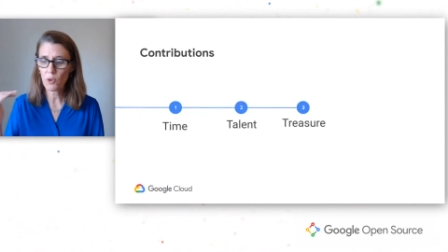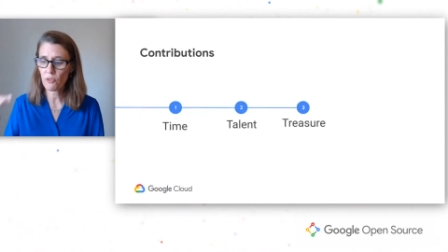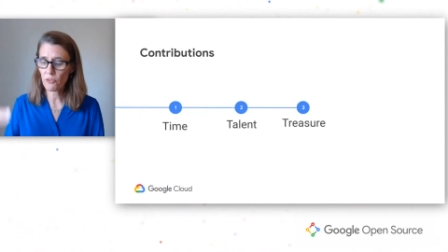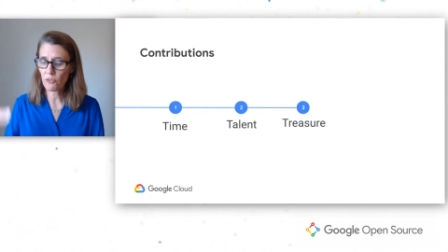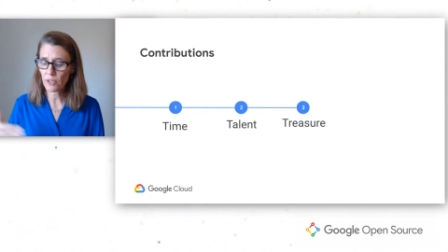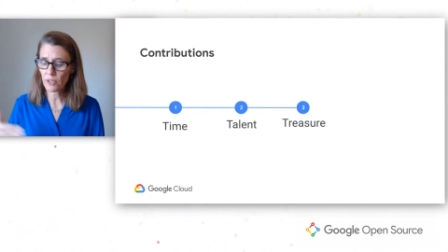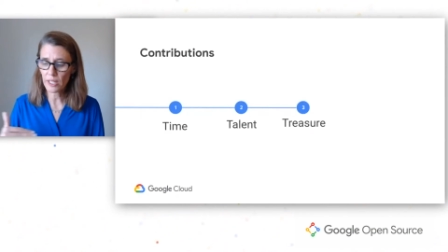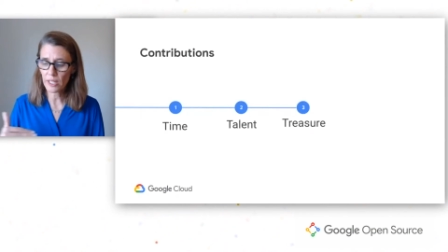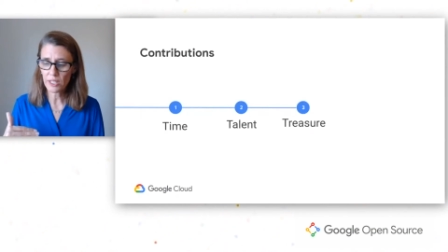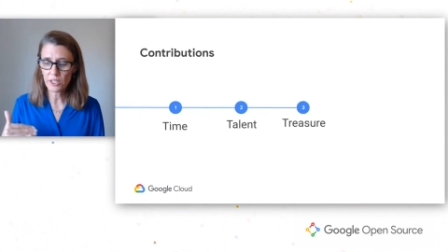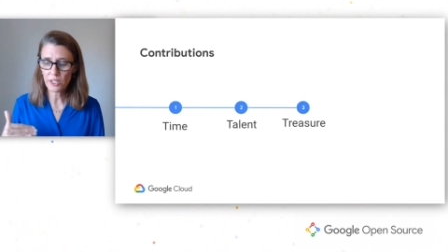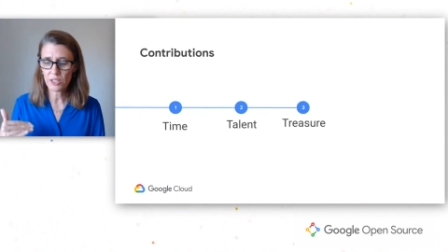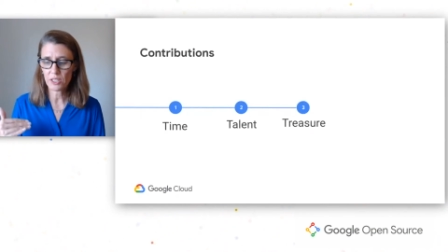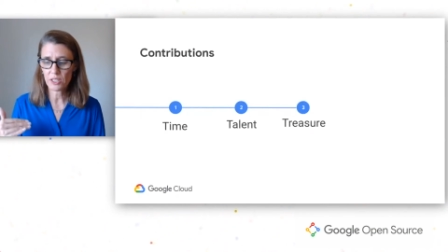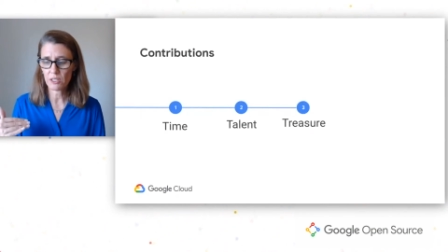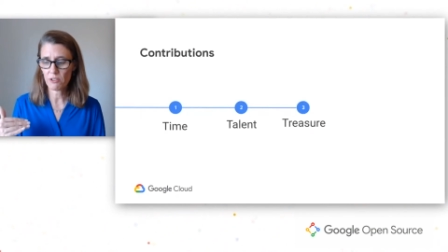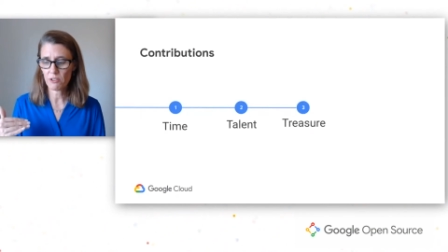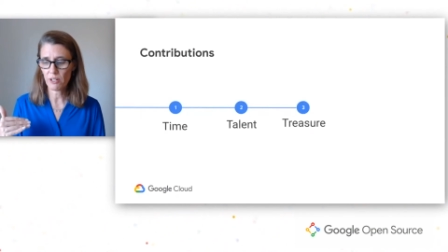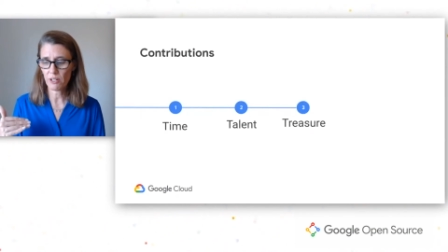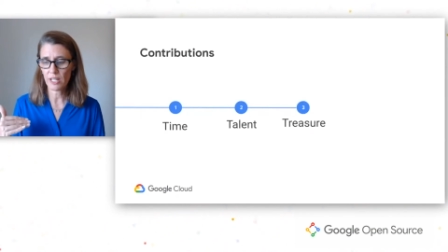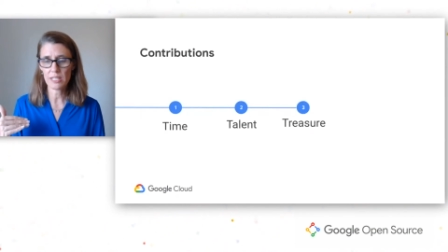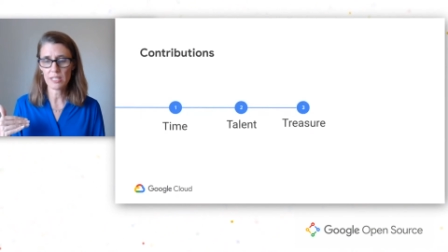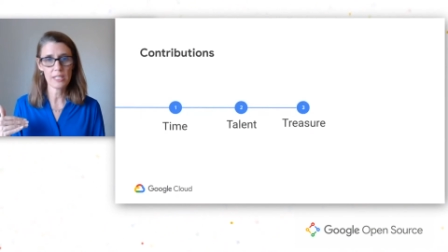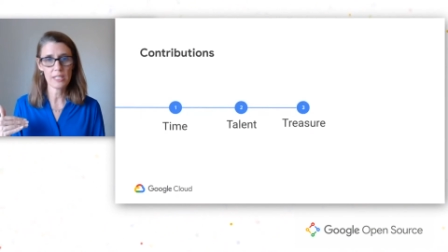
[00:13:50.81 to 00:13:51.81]
read the
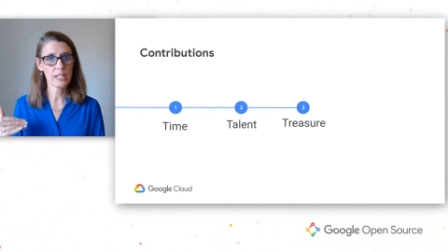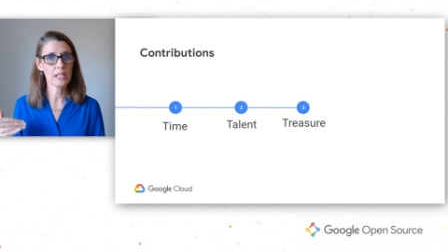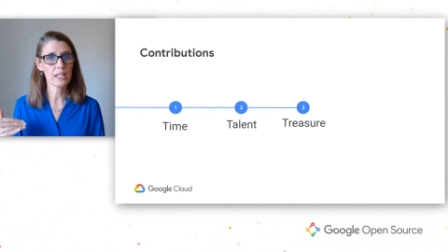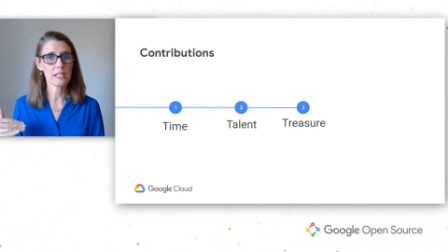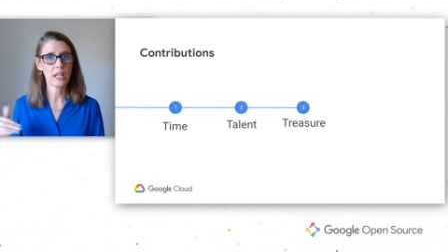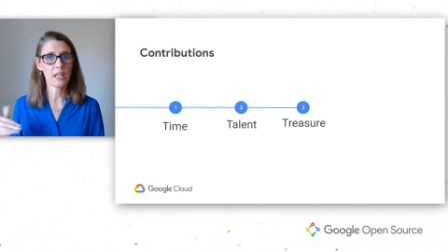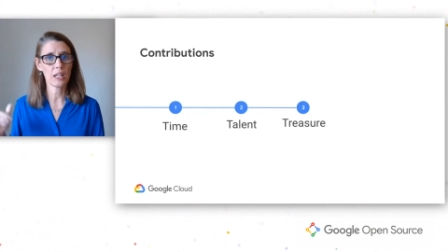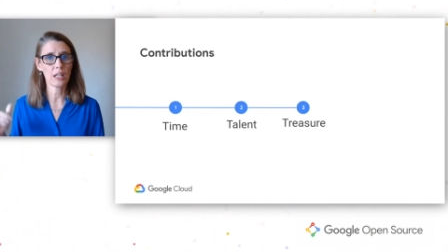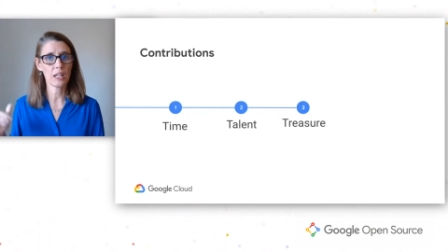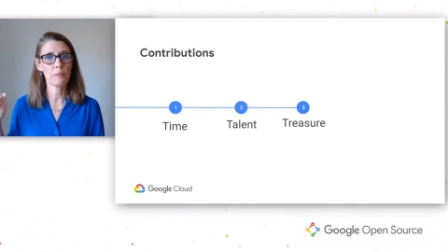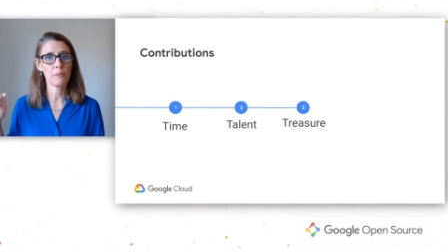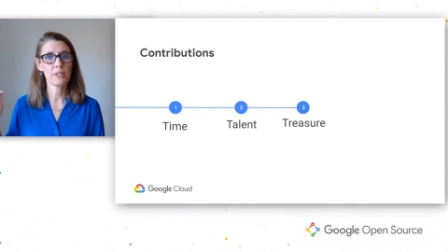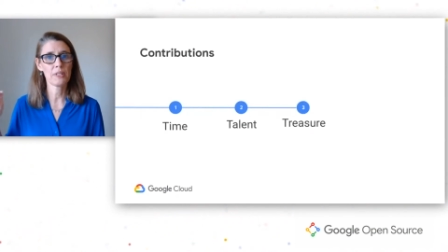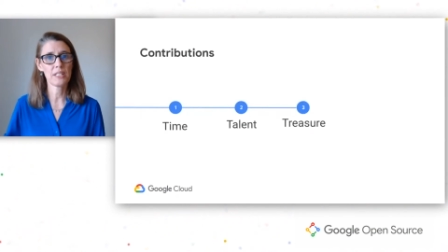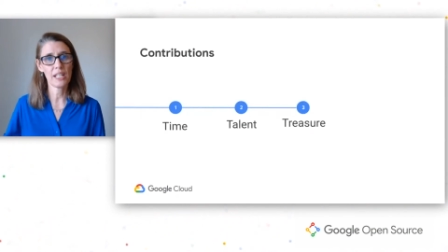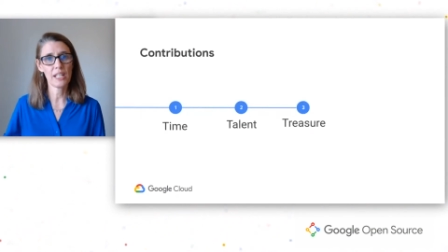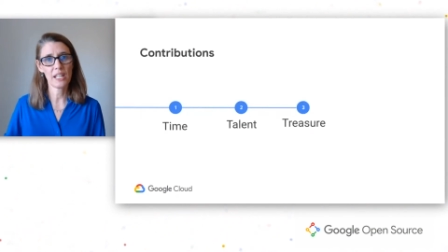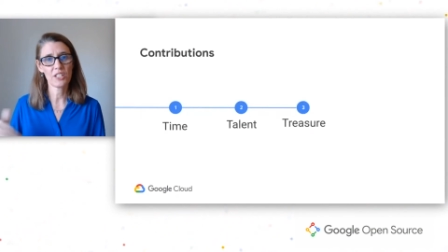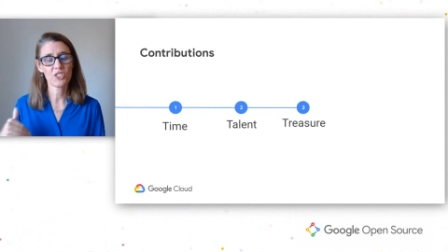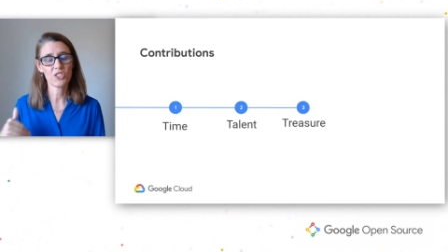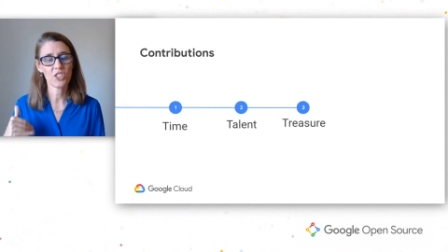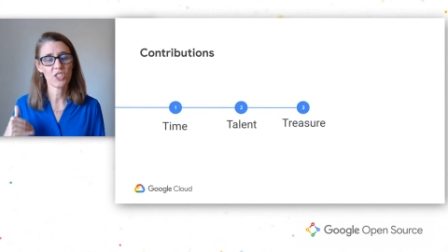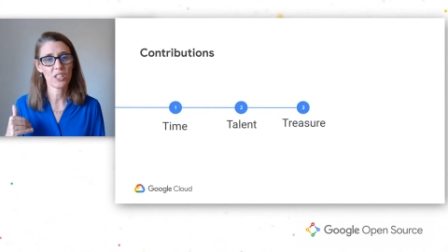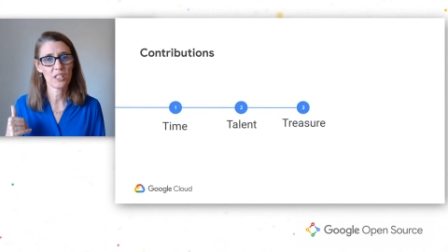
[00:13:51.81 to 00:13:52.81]
translated
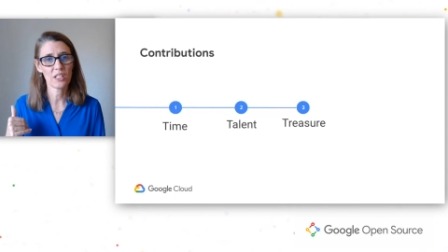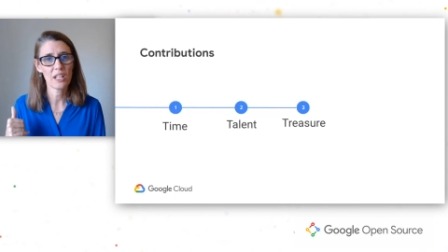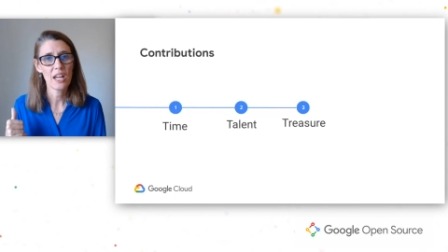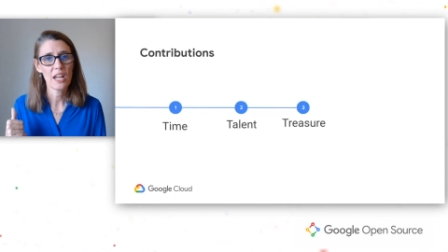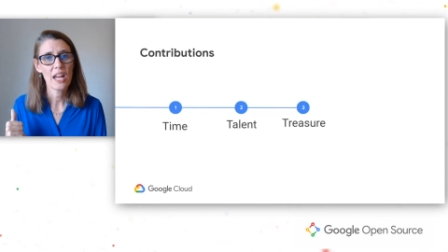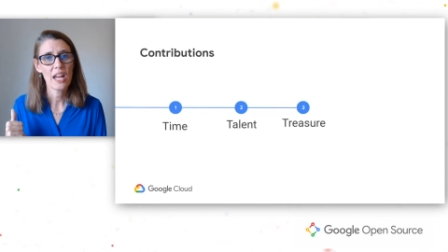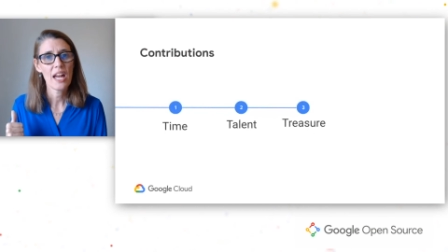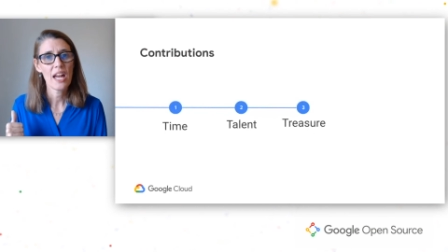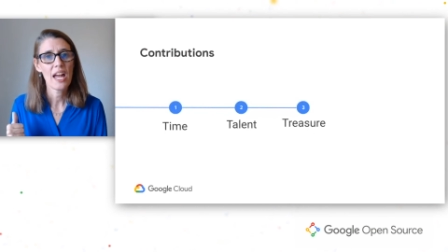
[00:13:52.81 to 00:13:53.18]
documentation,